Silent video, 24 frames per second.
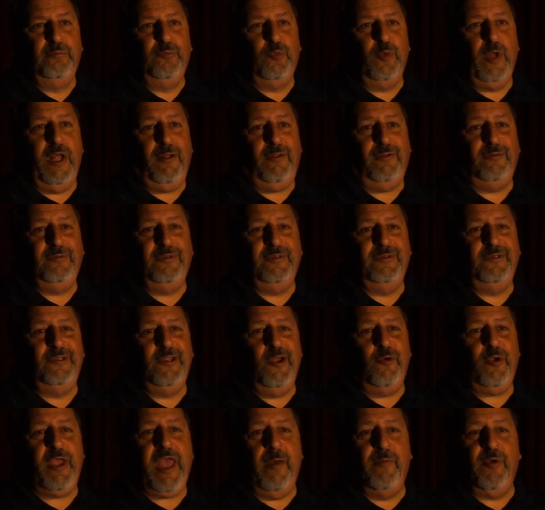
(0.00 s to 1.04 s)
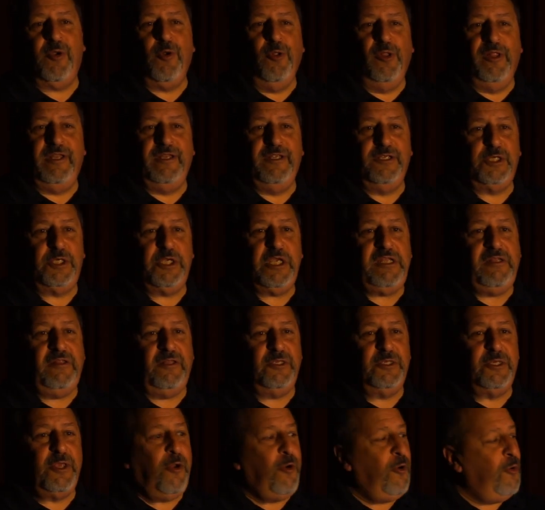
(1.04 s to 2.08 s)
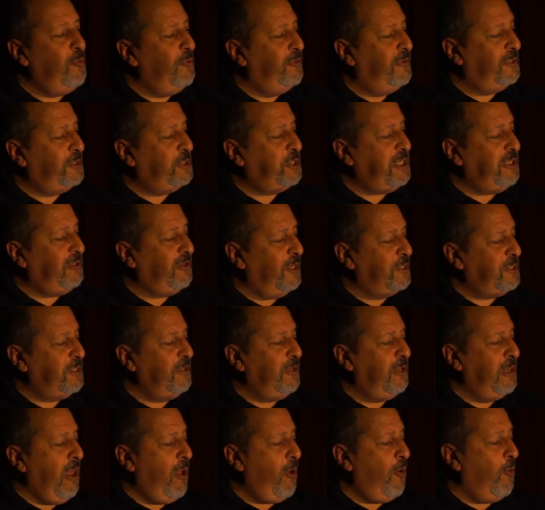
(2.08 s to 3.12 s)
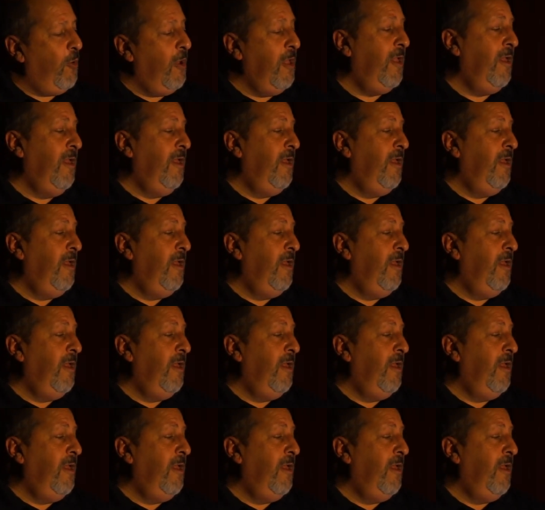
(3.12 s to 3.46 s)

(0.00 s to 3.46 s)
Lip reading: well, no chemical in the sheet, so the sheet doesn't glow.